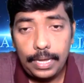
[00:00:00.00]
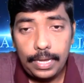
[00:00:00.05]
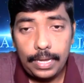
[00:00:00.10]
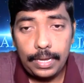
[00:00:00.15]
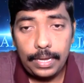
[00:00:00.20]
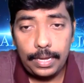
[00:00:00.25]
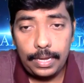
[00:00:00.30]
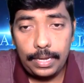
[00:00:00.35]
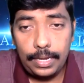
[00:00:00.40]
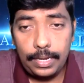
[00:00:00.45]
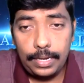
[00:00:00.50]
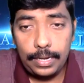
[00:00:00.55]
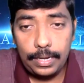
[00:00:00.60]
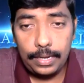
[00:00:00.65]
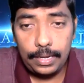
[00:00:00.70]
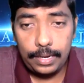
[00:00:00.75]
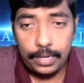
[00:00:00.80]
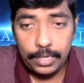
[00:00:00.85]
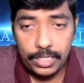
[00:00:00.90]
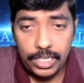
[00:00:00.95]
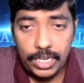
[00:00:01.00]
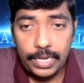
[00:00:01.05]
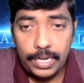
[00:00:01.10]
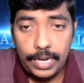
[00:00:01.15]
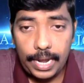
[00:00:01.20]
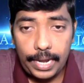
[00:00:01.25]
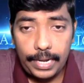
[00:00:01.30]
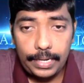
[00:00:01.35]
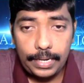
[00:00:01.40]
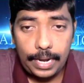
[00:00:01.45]
in Rich and
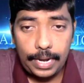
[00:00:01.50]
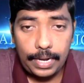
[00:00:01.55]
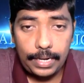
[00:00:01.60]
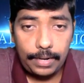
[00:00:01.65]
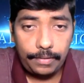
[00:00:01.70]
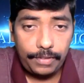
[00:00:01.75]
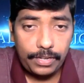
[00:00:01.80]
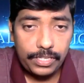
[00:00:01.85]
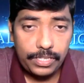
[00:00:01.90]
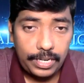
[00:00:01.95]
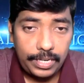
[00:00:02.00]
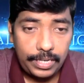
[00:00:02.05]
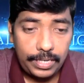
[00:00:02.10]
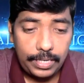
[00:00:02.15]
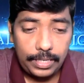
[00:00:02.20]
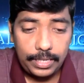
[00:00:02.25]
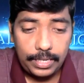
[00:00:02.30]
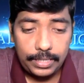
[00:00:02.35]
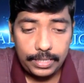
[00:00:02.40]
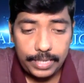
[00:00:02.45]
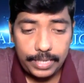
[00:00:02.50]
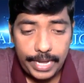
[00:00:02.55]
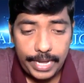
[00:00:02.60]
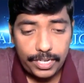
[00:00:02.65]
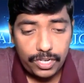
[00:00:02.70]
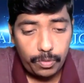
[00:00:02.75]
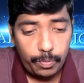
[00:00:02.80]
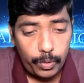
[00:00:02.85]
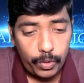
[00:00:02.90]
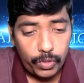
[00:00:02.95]
Knight Artificial Intelligence
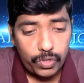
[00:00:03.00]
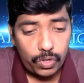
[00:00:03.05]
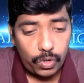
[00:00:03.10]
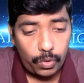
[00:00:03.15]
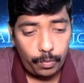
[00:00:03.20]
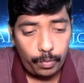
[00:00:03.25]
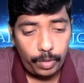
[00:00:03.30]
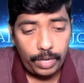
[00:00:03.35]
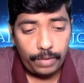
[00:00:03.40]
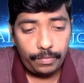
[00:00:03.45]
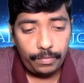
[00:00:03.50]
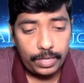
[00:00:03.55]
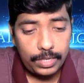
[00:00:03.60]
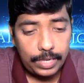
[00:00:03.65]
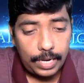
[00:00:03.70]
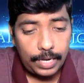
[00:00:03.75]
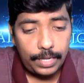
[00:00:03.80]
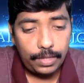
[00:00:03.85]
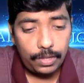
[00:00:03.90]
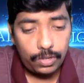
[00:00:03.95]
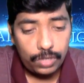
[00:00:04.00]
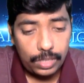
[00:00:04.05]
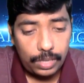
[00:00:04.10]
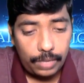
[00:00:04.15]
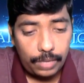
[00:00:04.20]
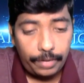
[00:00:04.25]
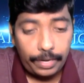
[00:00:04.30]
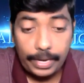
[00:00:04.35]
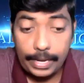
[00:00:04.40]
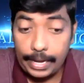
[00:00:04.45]
textbook. So we study those
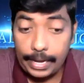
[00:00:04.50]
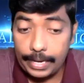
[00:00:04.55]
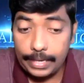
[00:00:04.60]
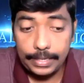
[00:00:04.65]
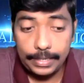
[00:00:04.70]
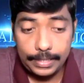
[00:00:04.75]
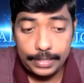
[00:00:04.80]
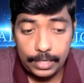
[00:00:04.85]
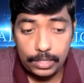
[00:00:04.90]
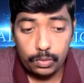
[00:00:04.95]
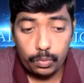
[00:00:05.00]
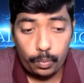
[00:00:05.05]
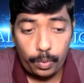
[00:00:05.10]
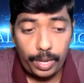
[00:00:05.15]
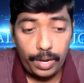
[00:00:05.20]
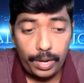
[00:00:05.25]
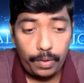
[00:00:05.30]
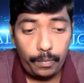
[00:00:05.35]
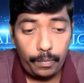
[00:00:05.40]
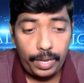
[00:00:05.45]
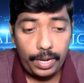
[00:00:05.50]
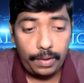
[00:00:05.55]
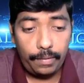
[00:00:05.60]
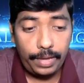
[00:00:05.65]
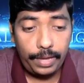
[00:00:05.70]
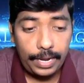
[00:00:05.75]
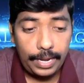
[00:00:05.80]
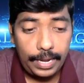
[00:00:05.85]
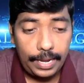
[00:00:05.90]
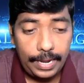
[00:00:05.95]
7 characteristics. Very, very,
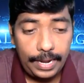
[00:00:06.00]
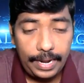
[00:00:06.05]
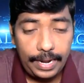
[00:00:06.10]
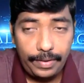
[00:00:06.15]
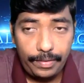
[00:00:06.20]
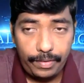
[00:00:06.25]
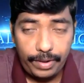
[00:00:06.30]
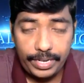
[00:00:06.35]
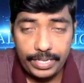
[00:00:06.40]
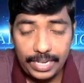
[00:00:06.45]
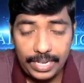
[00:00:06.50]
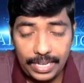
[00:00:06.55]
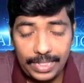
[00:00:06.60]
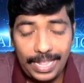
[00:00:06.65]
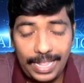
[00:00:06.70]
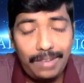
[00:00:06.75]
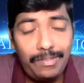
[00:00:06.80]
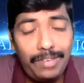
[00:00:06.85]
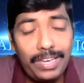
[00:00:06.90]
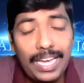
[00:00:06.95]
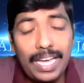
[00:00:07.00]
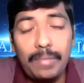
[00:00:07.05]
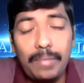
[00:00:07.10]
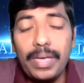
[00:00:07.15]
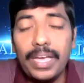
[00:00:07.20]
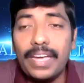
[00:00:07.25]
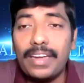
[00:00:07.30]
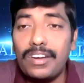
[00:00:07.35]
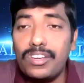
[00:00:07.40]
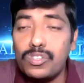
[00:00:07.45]
very interesting. Then we come
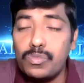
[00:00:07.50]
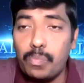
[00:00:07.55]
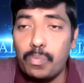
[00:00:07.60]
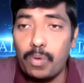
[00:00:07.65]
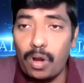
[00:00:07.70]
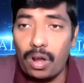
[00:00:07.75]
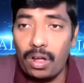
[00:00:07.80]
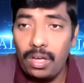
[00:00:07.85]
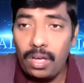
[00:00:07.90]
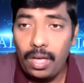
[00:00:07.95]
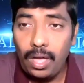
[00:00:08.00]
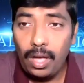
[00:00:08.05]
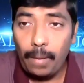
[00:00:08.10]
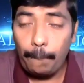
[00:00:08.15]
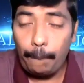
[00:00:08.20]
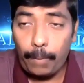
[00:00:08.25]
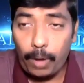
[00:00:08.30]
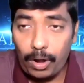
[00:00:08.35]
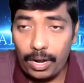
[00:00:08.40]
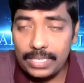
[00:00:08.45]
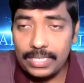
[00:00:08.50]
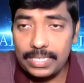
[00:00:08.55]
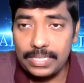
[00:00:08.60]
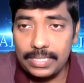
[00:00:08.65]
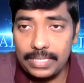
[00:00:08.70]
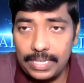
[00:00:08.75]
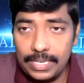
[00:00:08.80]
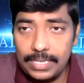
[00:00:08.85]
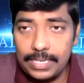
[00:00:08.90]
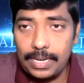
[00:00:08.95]
across production
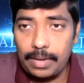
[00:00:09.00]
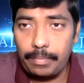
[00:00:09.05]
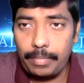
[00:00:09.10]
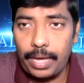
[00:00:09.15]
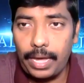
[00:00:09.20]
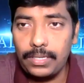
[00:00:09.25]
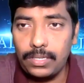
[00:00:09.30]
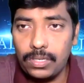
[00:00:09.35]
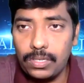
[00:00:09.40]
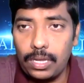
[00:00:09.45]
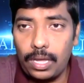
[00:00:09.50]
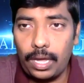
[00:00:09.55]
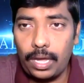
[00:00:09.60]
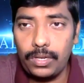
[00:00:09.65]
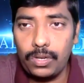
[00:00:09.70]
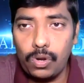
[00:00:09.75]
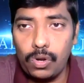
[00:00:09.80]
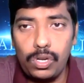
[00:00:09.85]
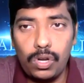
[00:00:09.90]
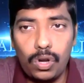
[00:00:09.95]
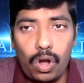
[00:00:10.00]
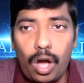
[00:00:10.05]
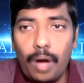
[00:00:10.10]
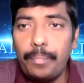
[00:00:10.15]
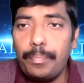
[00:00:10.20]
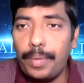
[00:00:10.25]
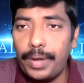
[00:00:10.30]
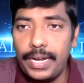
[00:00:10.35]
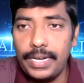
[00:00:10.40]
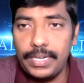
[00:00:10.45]
system. I told you
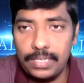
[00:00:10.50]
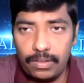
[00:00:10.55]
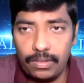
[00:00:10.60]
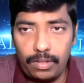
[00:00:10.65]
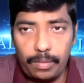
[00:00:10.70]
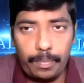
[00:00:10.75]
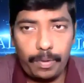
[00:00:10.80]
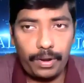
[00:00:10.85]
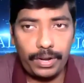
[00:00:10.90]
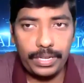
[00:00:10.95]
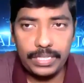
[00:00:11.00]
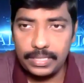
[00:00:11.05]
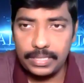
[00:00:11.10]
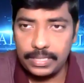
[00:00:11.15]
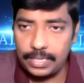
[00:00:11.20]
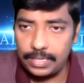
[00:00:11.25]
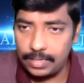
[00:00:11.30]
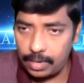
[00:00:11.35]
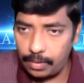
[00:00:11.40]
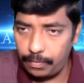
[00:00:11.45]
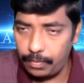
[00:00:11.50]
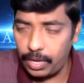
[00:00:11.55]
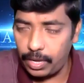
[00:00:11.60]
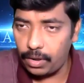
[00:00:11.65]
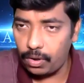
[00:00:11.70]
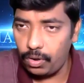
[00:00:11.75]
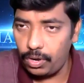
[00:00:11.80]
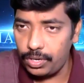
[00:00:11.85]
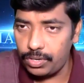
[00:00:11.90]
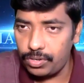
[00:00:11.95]
components of the production system we are
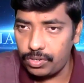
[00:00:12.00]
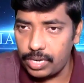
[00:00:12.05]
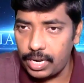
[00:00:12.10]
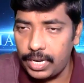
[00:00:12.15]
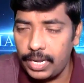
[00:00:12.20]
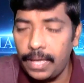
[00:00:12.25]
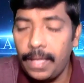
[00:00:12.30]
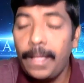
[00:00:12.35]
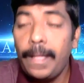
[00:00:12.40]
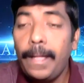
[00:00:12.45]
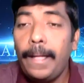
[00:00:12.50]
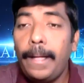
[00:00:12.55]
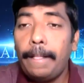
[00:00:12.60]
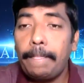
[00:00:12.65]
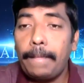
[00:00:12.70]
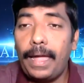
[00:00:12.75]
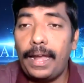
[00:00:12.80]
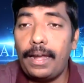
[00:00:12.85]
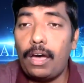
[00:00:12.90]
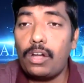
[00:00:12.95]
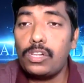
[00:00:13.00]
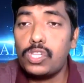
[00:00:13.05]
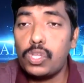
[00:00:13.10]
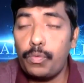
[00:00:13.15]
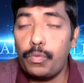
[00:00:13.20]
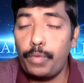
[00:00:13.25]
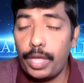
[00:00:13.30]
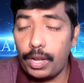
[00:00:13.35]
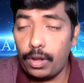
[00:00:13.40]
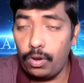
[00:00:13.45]
going to study. And also
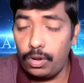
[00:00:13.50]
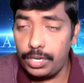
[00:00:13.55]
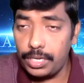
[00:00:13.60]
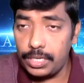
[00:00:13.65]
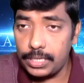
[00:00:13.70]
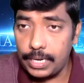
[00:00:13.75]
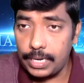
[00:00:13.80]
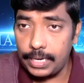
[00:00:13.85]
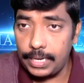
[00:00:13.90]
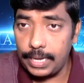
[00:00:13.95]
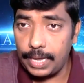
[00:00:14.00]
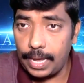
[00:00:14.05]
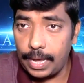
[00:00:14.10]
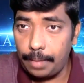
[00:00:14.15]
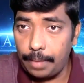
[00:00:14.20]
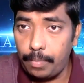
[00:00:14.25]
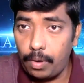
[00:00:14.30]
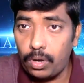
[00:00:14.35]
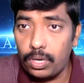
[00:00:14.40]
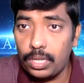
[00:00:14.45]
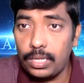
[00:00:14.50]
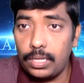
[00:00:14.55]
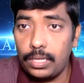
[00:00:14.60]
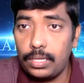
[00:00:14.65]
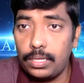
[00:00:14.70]
we are going to study about